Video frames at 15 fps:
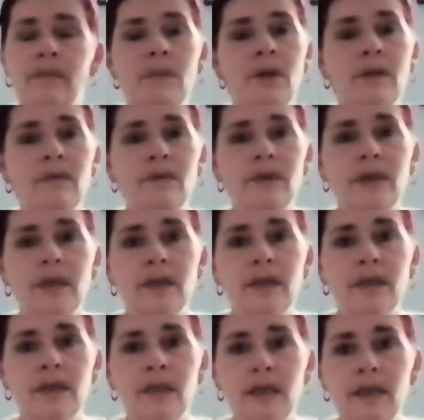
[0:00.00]

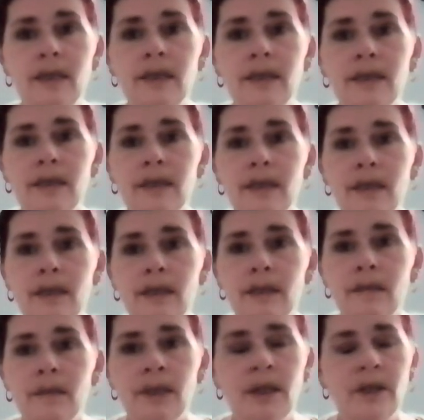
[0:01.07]
Mindfulness is,
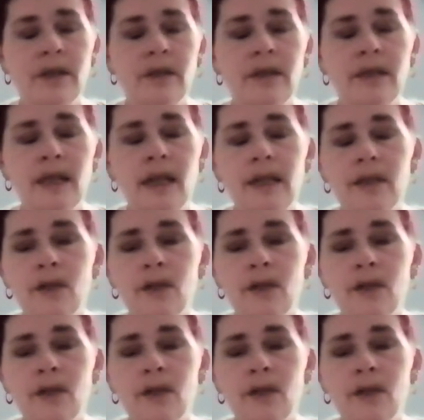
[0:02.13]
but like I said,